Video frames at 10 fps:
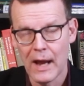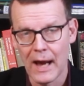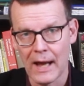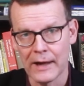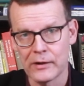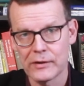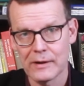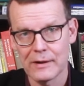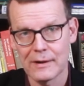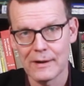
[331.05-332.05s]
and
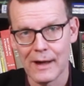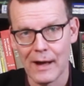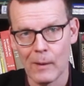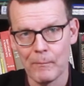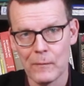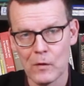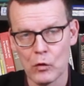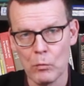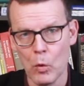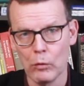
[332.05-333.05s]

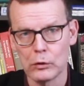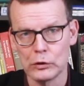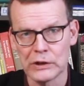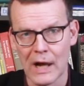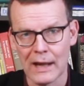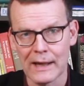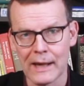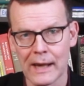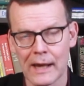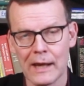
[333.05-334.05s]
to move to
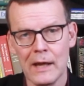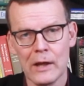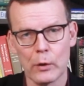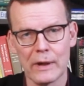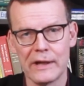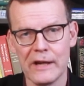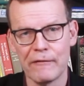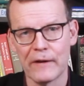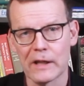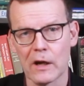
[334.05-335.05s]
Schalke, you get
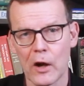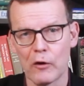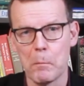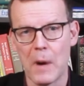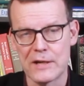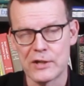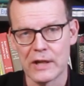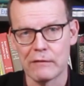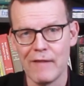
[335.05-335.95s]
different kind of budget.